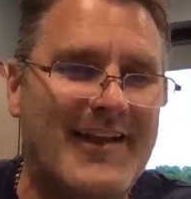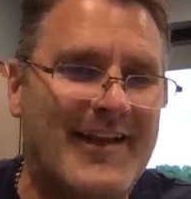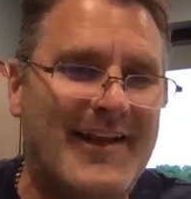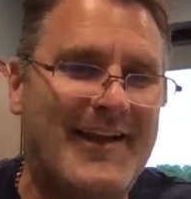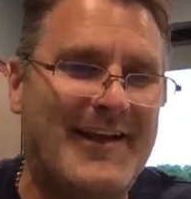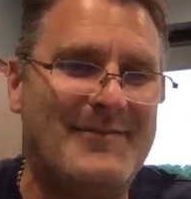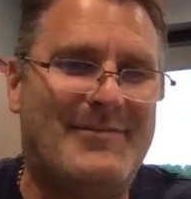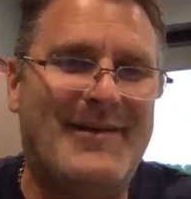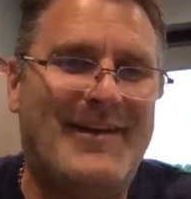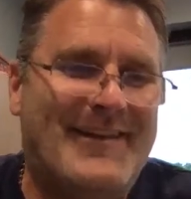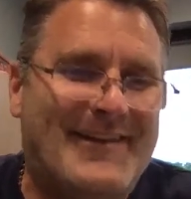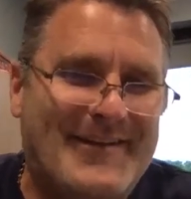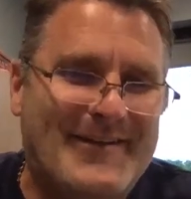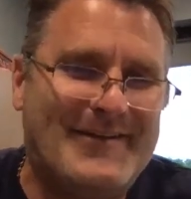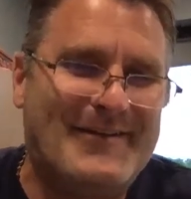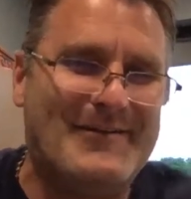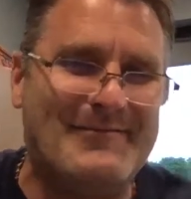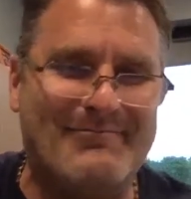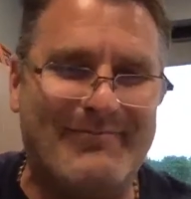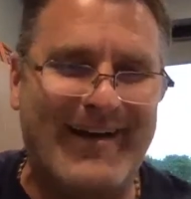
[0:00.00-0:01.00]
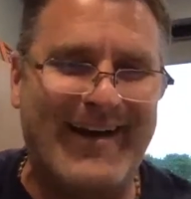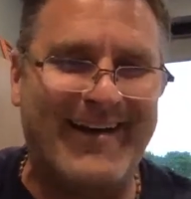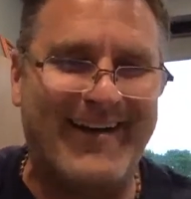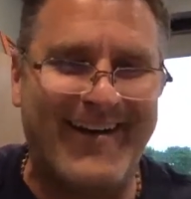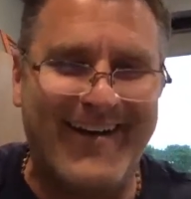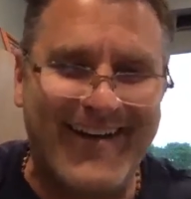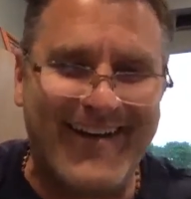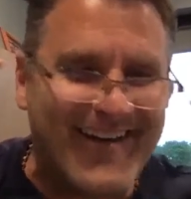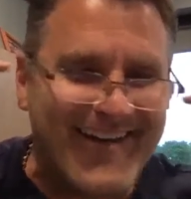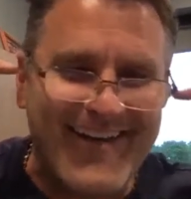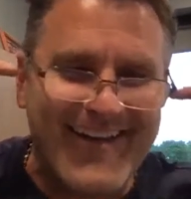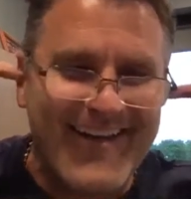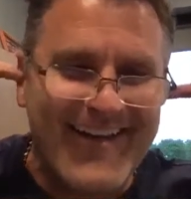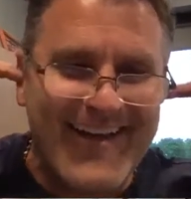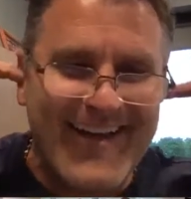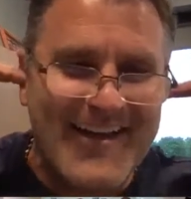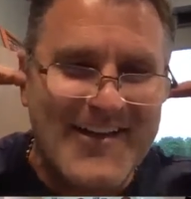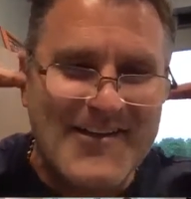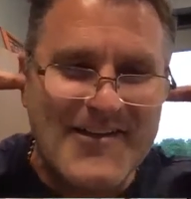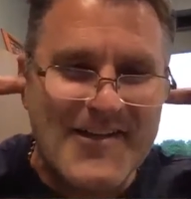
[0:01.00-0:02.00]
could be doing better,
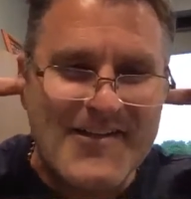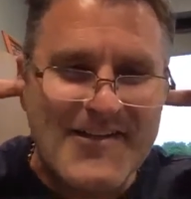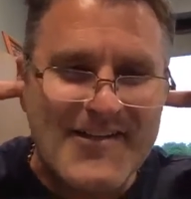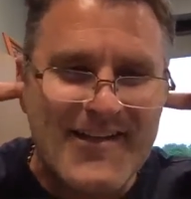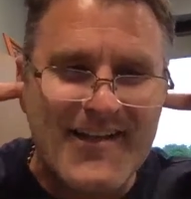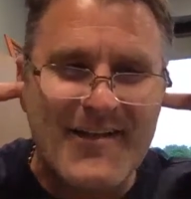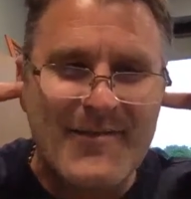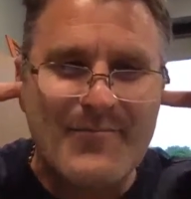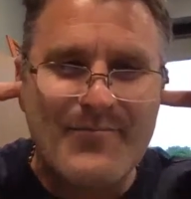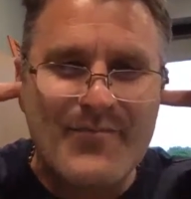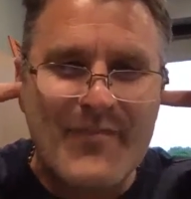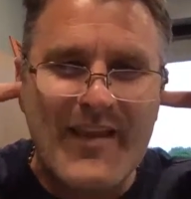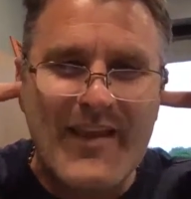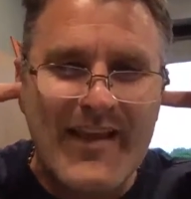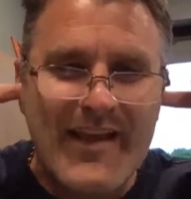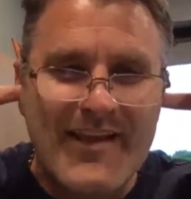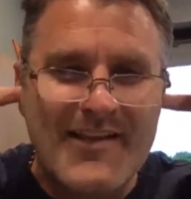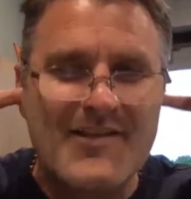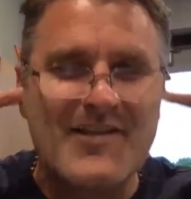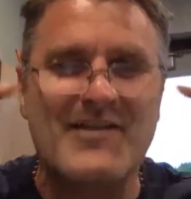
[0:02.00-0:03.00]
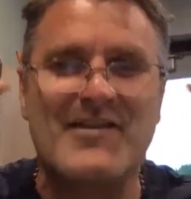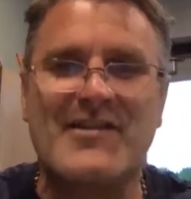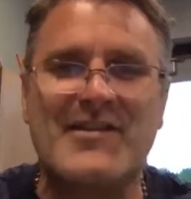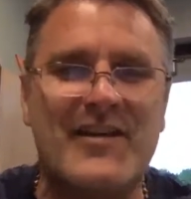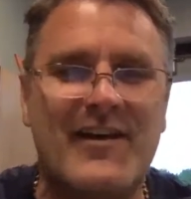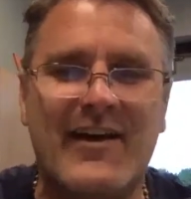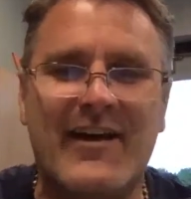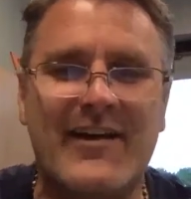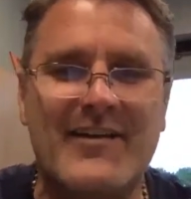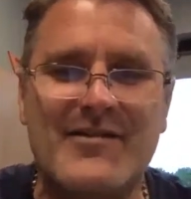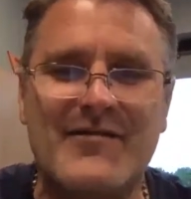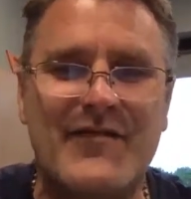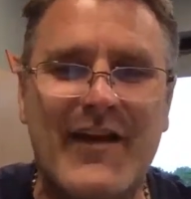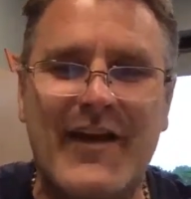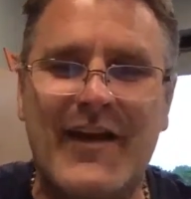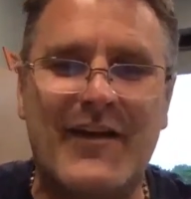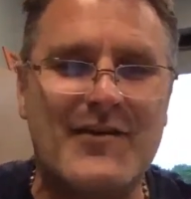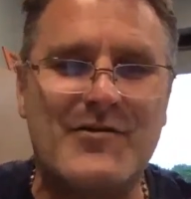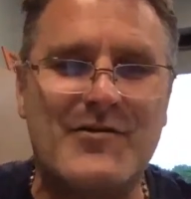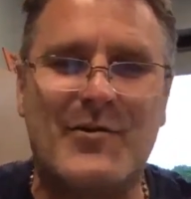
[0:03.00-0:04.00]
he just he just stuck his
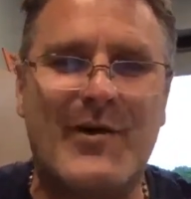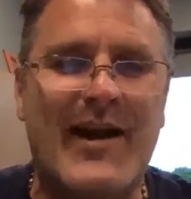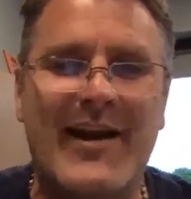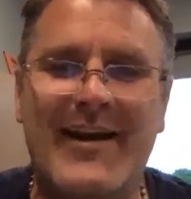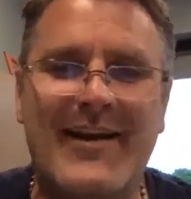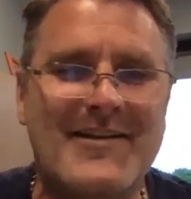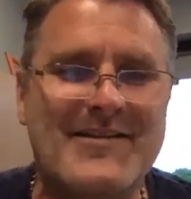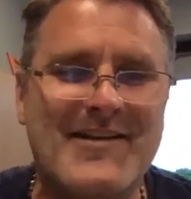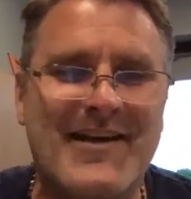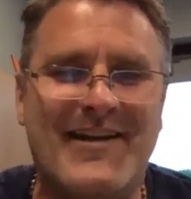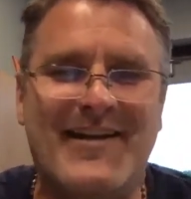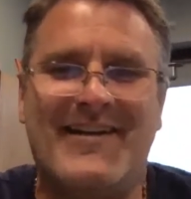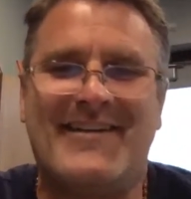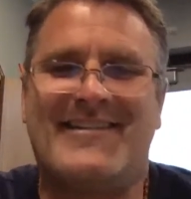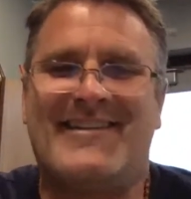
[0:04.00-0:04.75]
fingers right in his ears.